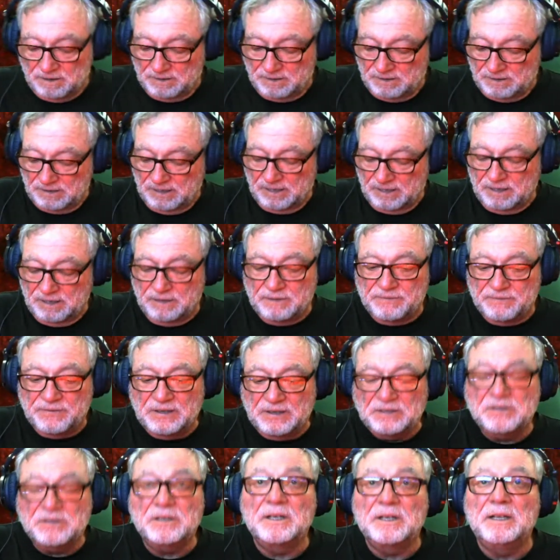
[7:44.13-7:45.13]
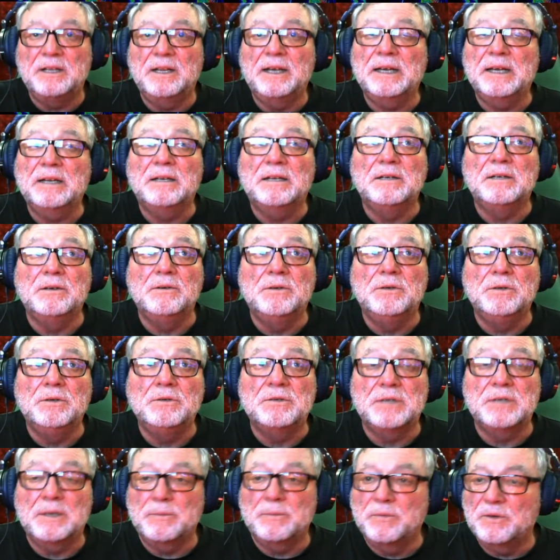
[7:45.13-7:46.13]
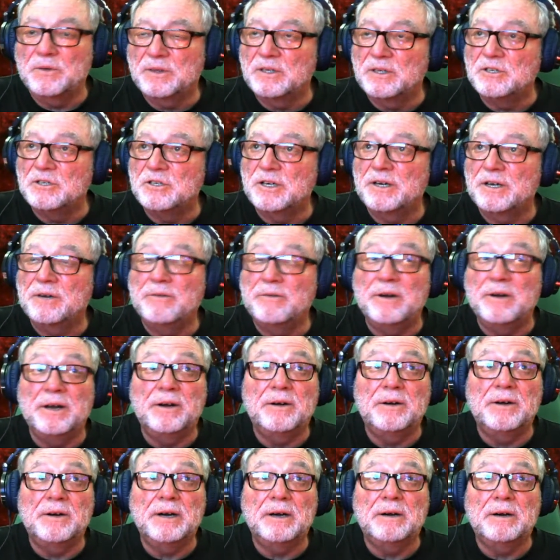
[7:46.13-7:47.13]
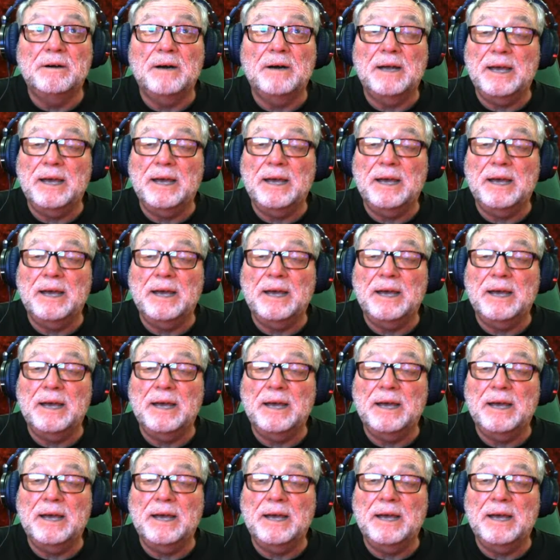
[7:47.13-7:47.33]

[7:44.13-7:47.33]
I'd eventually like to do something with the generator here.